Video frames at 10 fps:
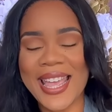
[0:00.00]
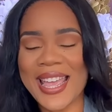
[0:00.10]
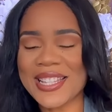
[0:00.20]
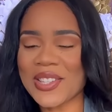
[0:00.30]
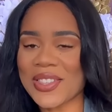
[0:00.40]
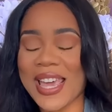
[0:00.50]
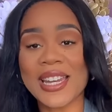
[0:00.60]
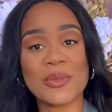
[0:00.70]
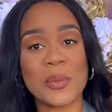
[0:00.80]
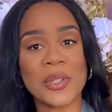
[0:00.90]
And so that
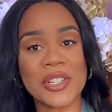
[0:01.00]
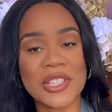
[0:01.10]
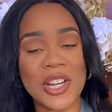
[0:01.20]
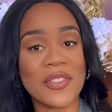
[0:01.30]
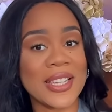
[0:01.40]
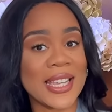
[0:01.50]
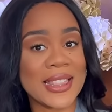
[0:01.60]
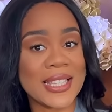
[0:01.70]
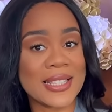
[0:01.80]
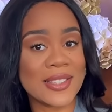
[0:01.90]
is what we are serving in
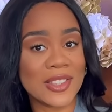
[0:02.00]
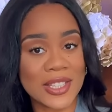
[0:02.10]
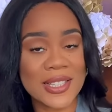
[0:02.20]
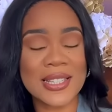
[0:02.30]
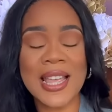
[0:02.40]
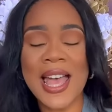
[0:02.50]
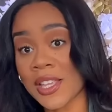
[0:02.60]
these looks.